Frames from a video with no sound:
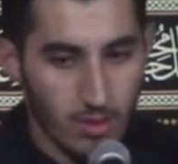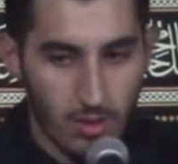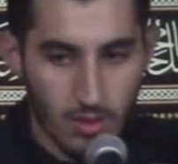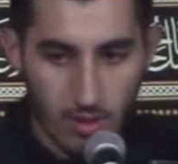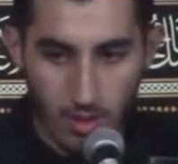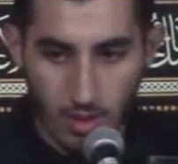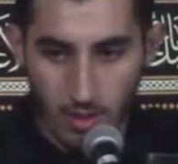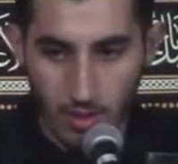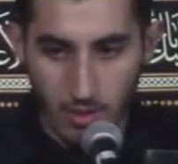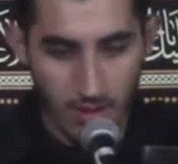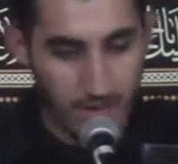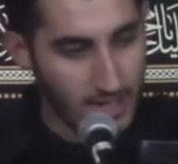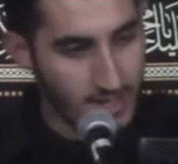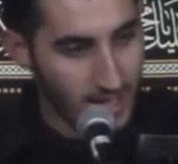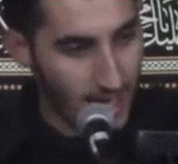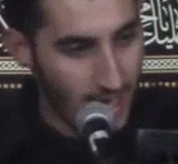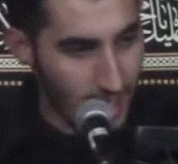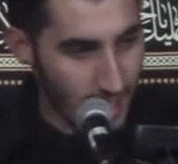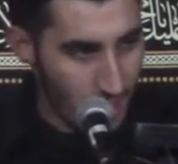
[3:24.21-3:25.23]
you know,
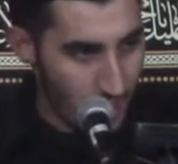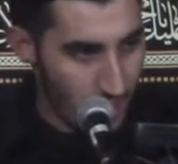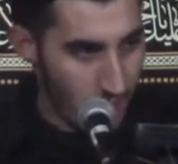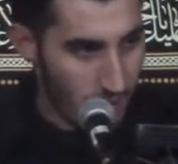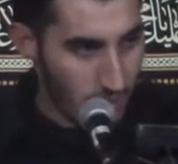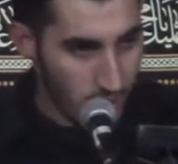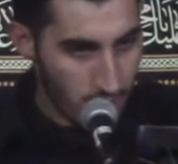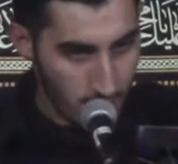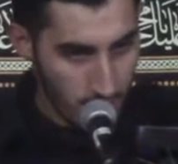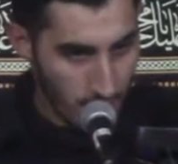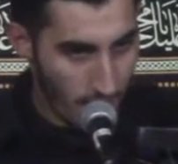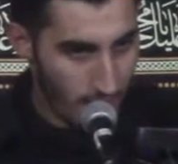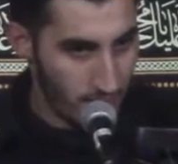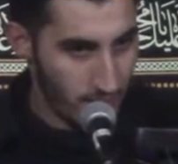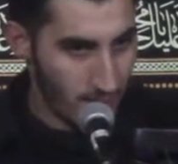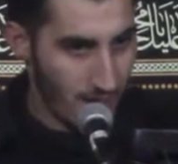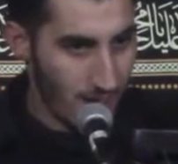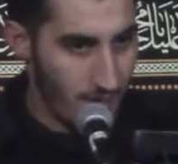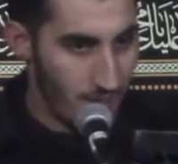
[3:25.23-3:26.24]
this ayah you have
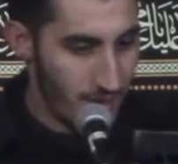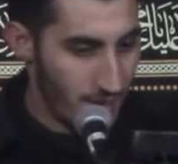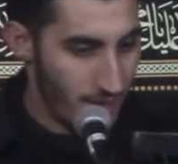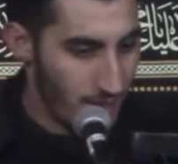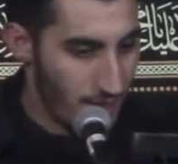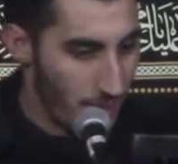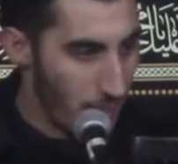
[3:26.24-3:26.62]
to come and